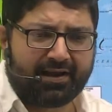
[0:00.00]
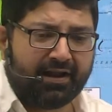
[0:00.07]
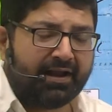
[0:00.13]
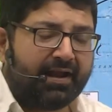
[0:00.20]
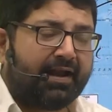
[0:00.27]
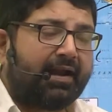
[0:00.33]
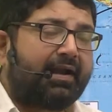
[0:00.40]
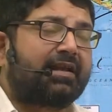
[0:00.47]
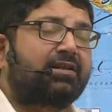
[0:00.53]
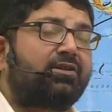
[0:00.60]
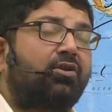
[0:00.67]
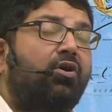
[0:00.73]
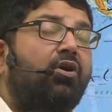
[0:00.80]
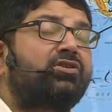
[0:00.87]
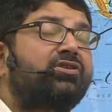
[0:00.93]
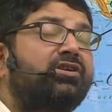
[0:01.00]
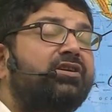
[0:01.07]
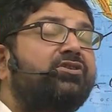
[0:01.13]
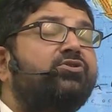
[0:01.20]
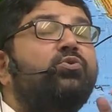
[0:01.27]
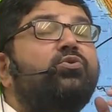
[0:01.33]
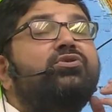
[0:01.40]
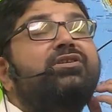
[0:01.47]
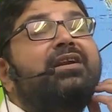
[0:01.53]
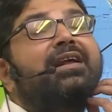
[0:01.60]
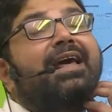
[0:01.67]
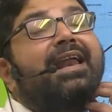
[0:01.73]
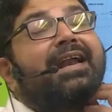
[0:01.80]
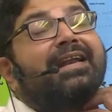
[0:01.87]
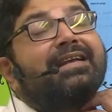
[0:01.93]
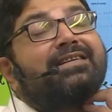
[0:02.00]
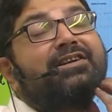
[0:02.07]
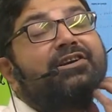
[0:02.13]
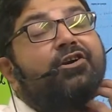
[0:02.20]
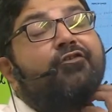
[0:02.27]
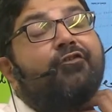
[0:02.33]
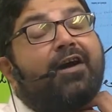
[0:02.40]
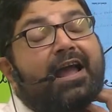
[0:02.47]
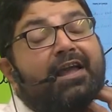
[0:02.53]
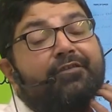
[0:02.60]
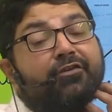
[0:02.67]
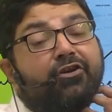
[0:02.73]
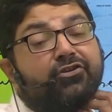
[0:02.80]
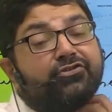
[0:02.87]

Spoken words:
It has lost its original characteristic of high velocity,